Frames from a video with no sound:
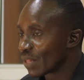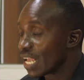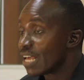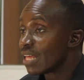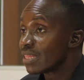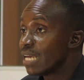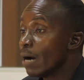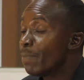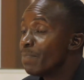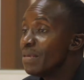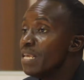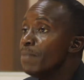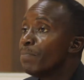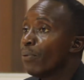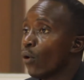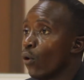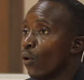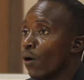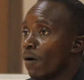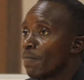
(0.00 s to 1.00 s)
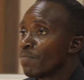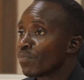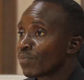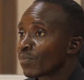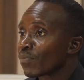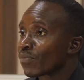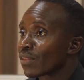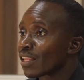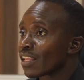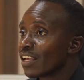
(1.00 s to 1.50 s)
There are people
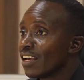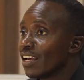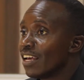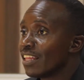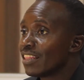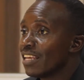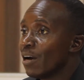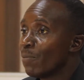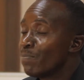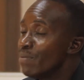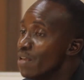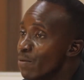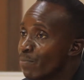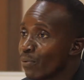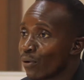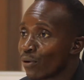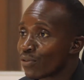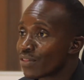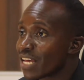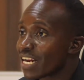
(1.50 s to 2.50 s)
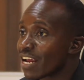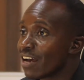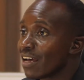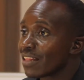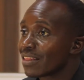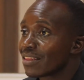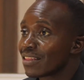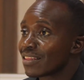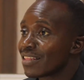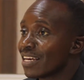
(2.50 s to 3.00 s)

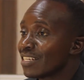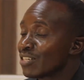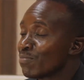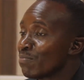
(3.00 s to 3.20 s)
that